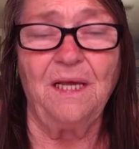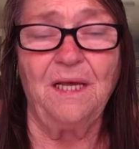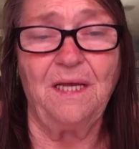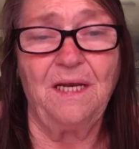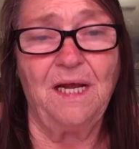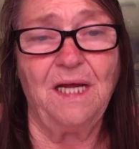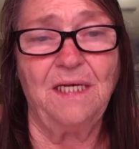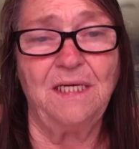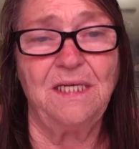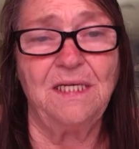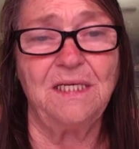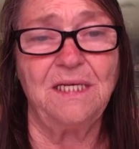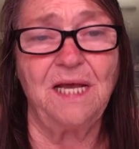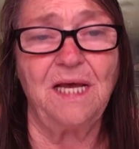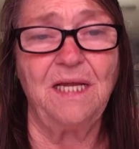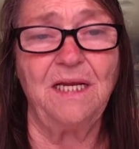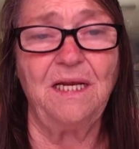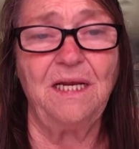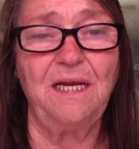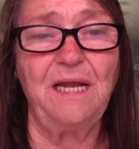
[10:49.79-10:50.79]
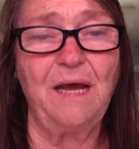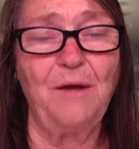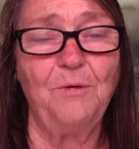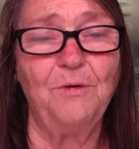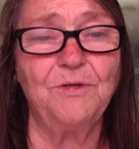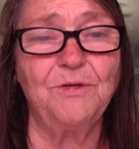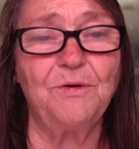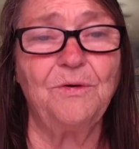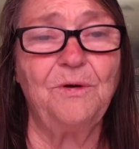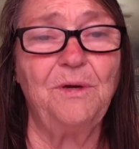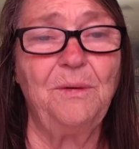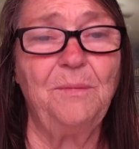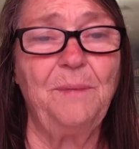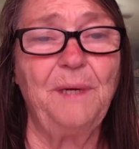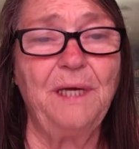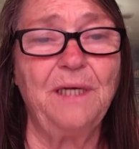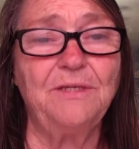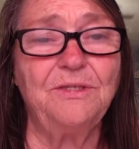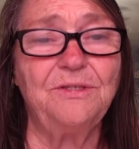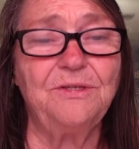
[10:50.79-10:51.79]
And I decided I was going
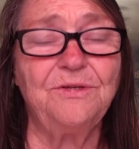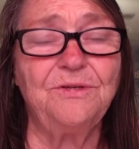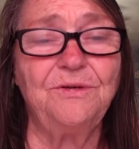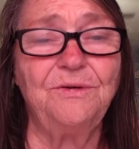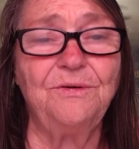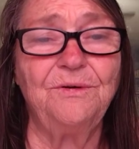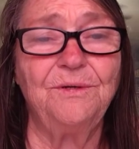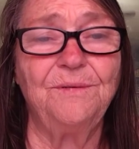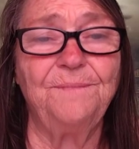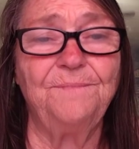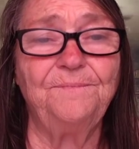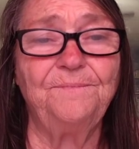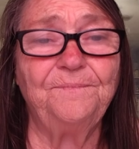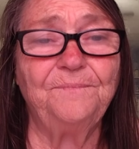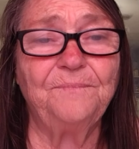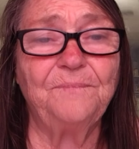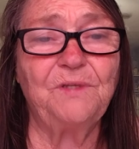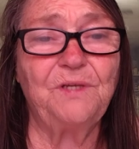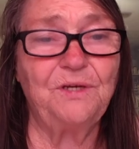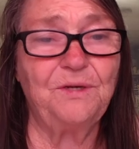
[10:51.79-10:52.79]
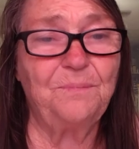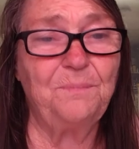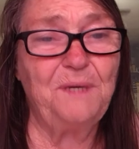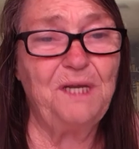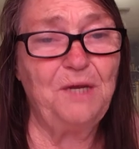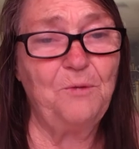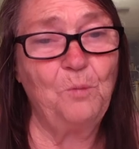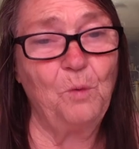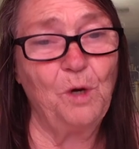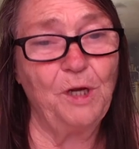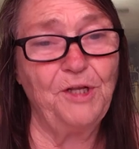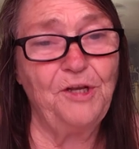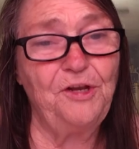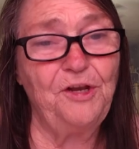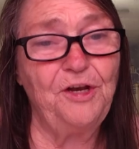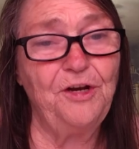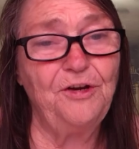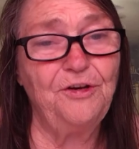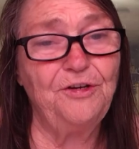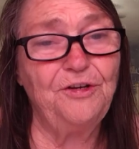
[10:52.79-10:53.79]
back to school. It took me 1
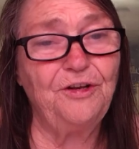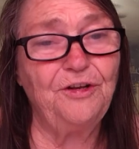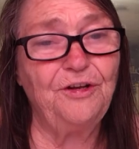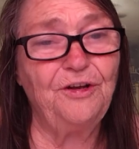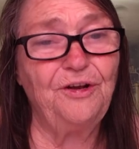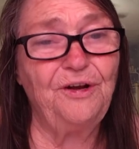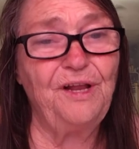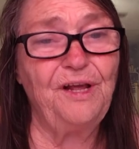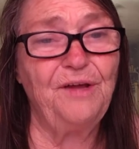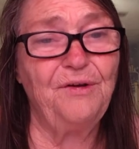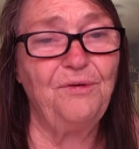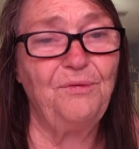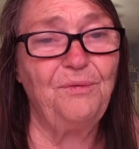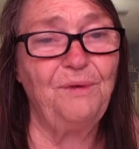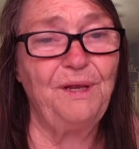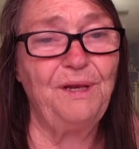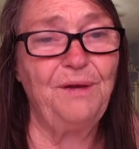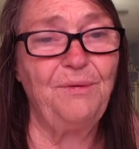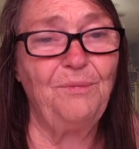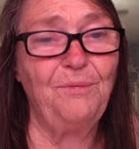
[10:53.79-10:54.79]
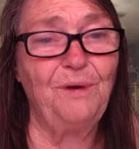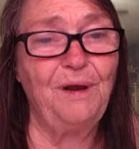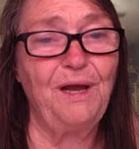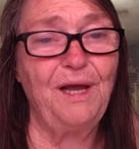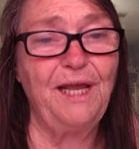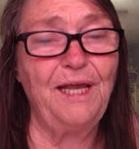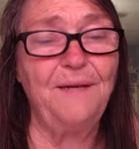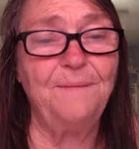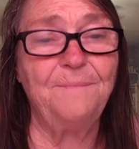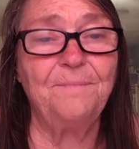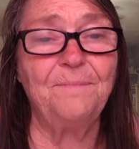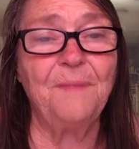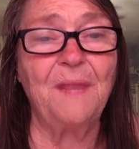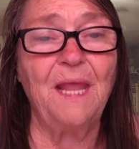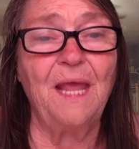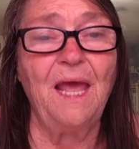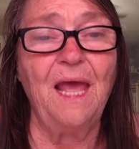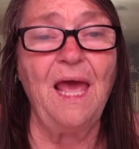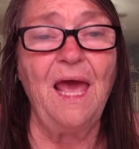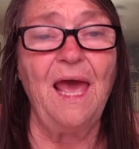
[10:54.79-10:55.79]
year to learn how to read and write,
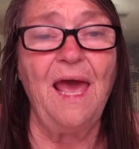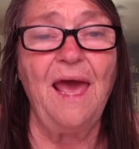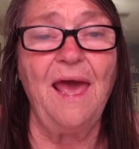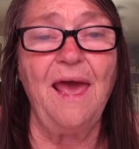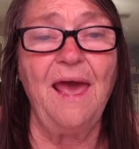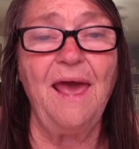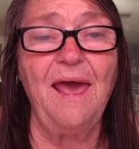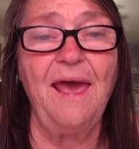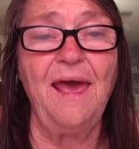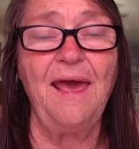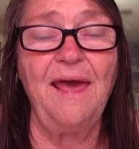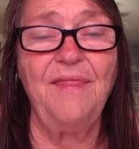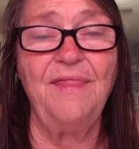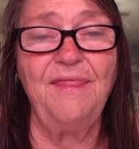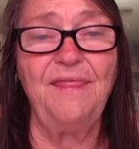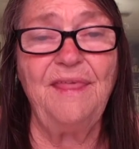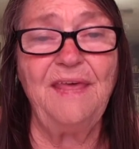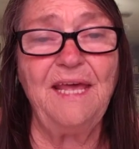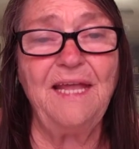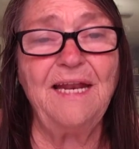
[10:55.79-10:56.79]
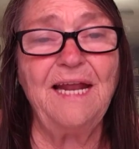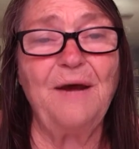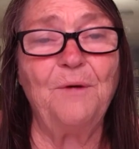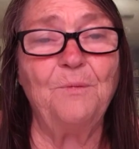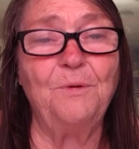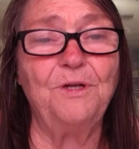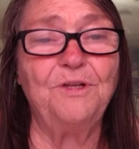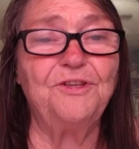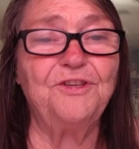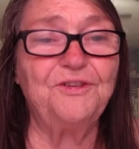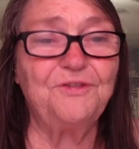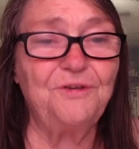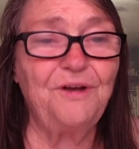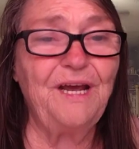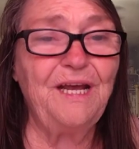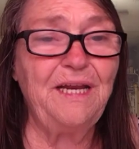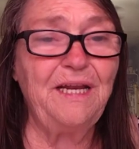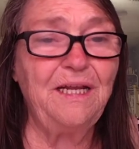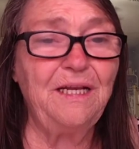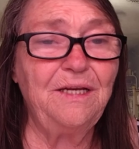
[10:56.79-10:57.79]
and then I went
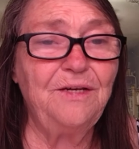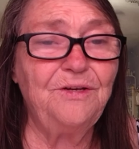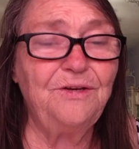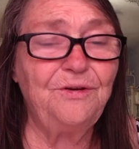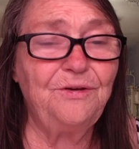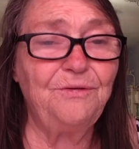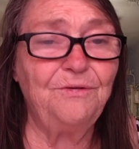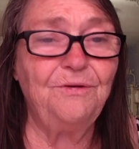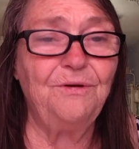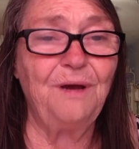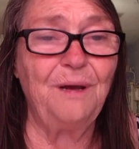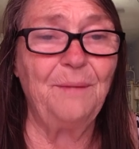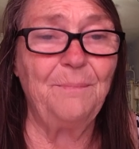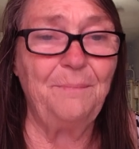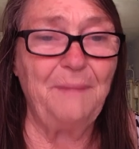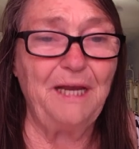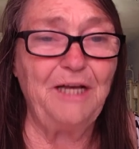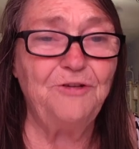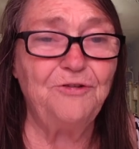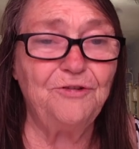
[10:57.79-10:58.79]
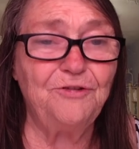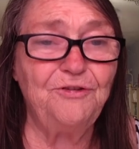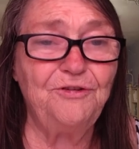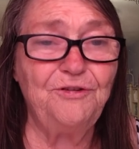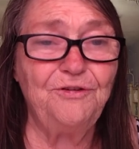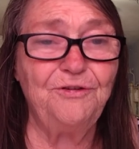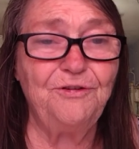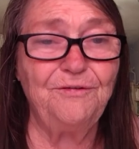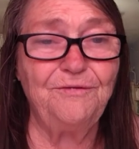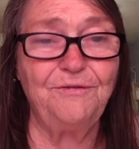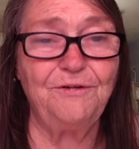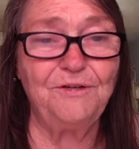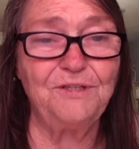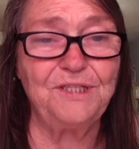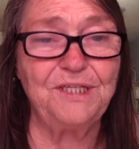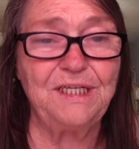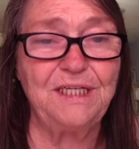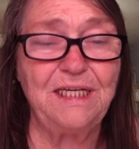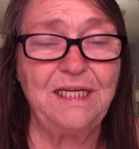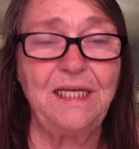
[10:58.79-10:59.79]
straight into a major
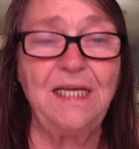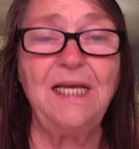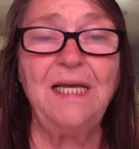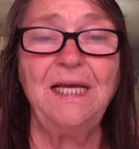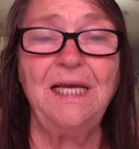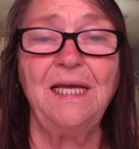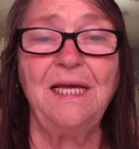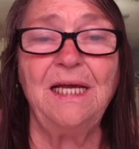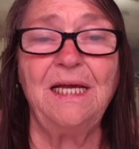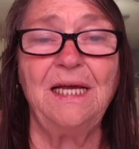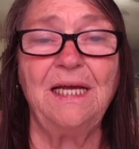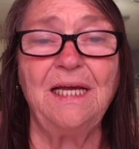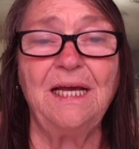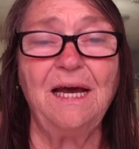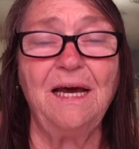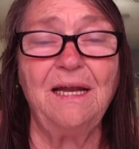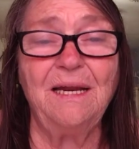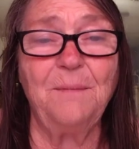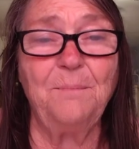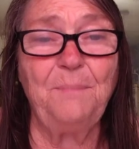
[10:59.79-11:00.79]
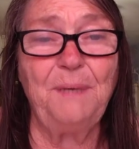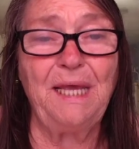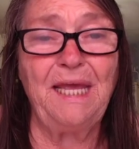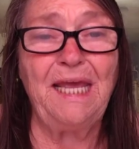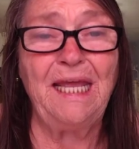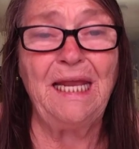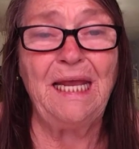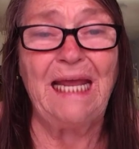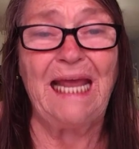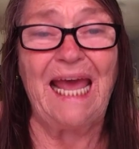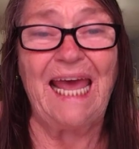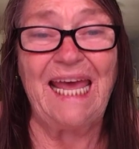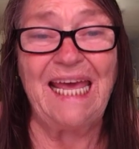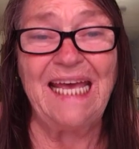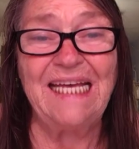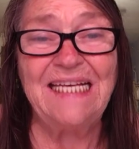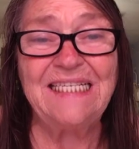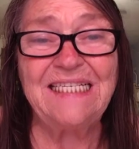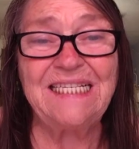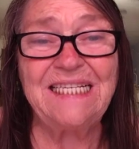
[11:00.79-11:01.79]
university and got a
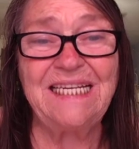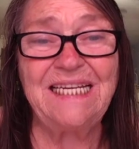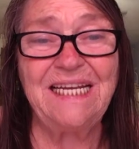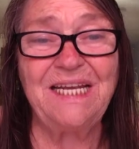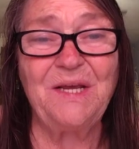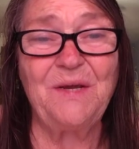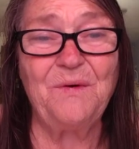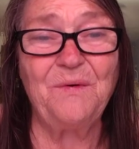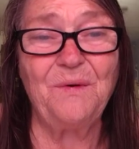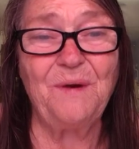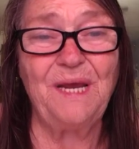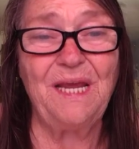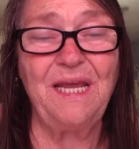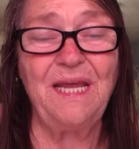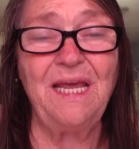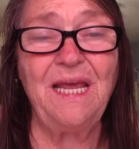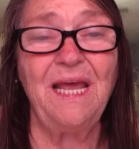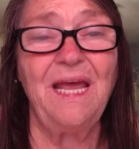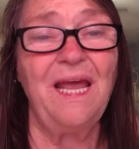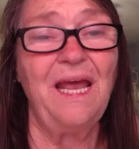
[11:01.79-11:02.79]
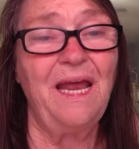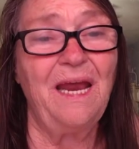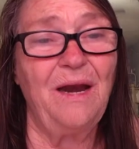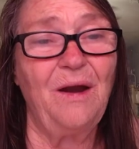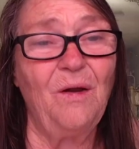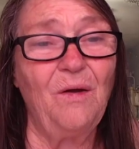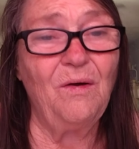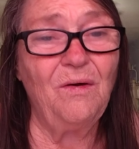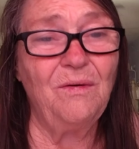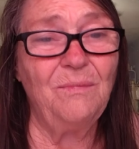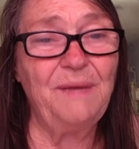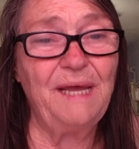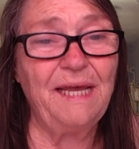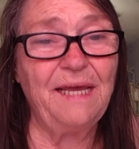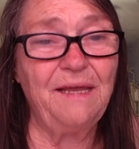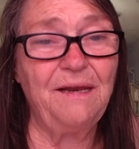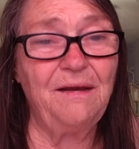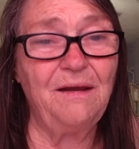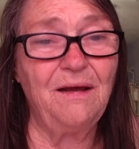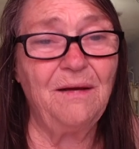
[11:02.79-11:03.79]
BS degree in home
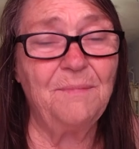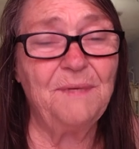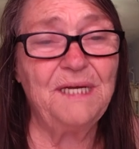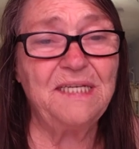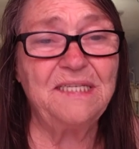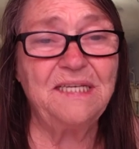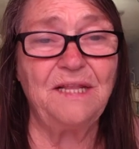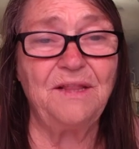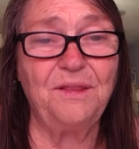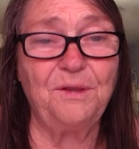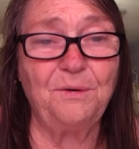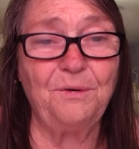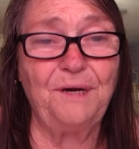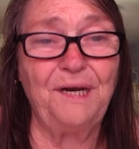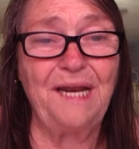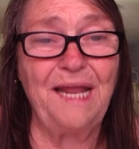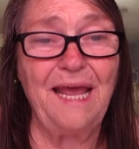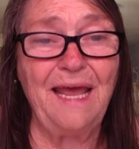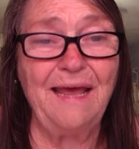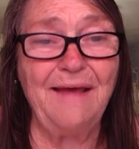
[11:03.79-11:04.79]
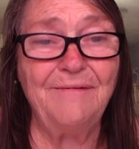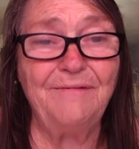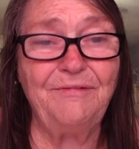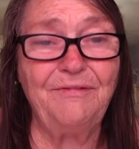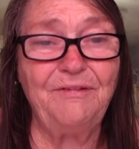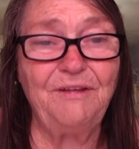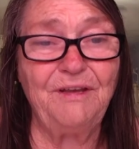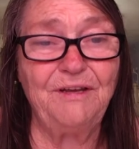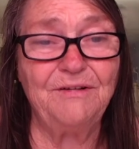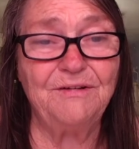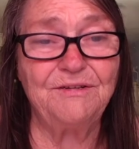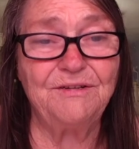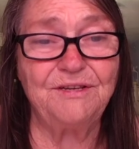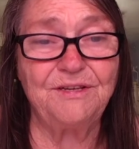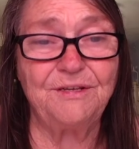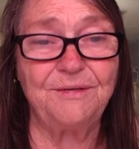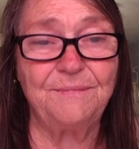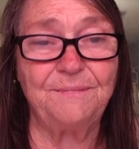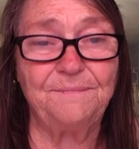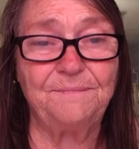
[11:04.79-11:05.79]
economics in 3.5
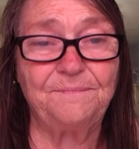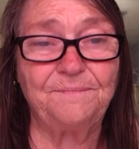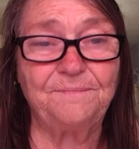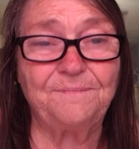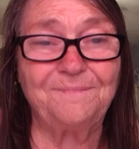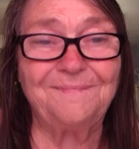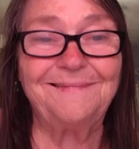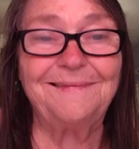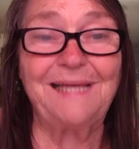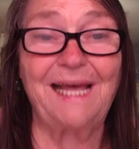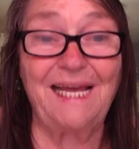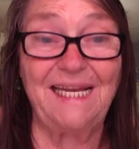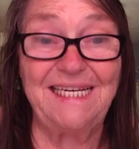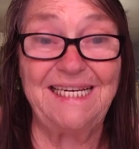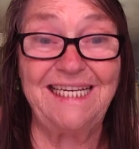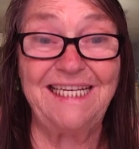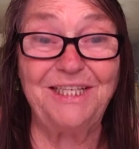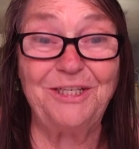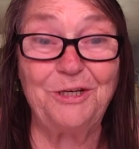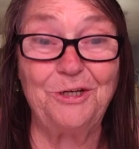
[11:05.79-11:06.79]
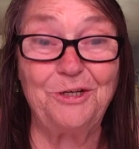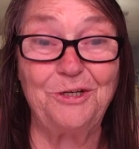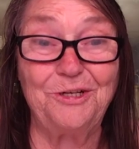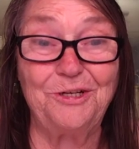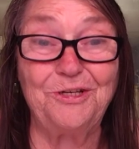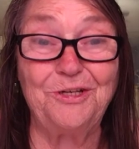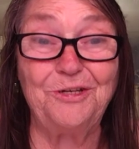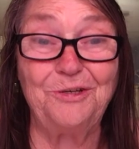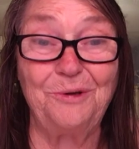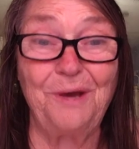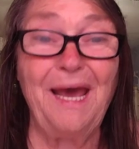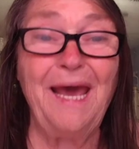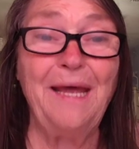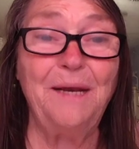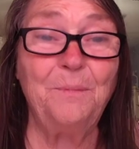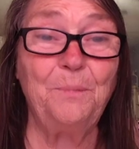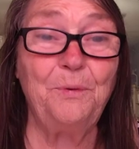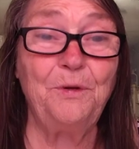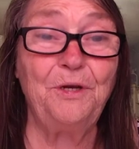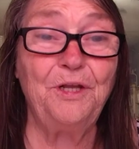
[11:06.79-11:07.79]
years. I did good too. I
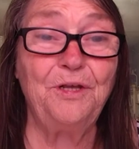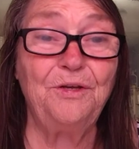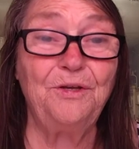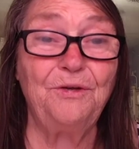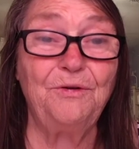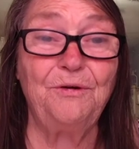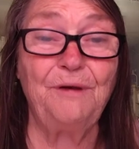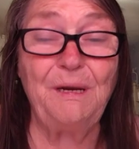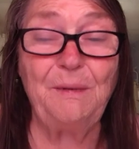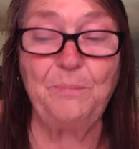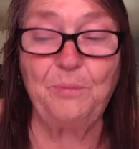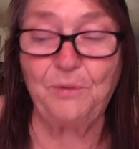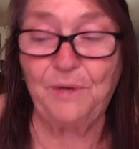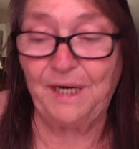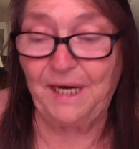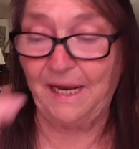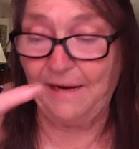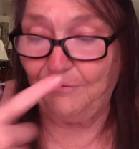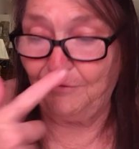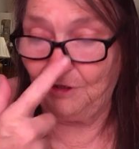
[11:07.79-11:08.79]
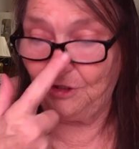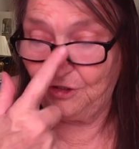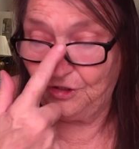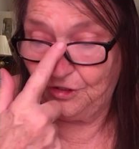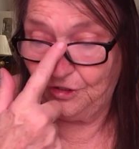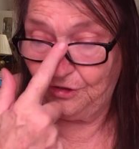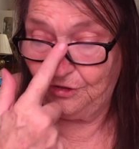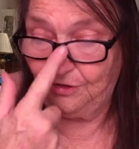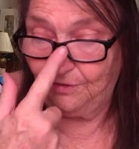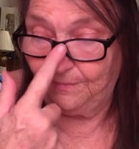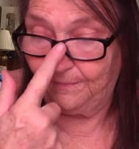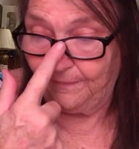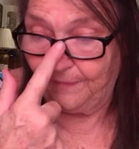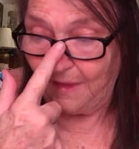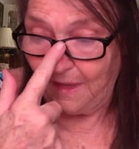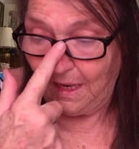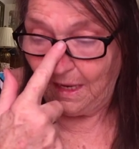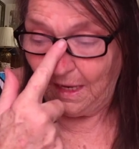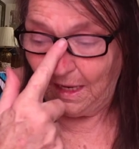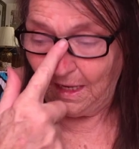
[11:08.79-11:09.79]
had a pretty good grade point average too.
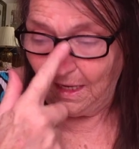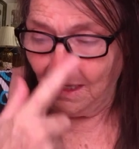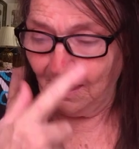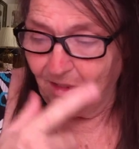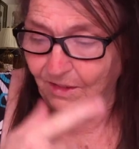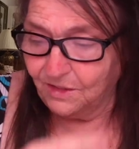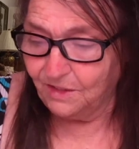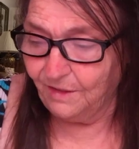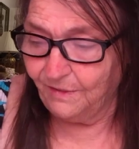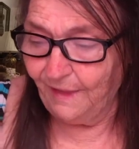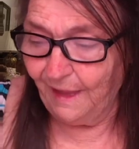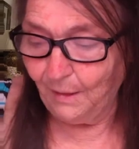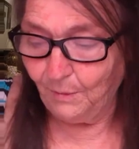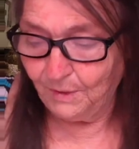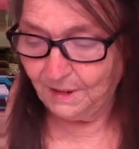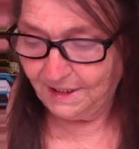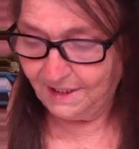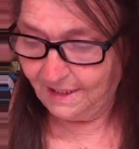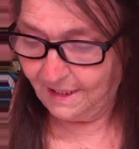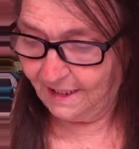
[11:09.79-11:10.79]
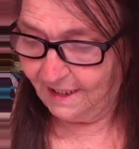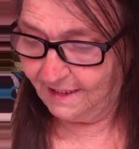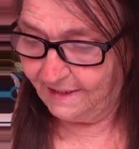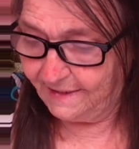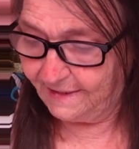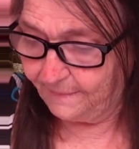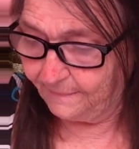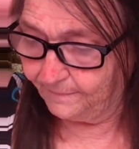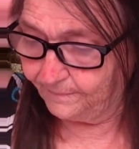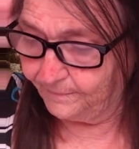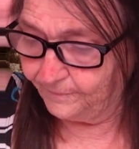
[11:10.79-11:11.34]
So that was nice.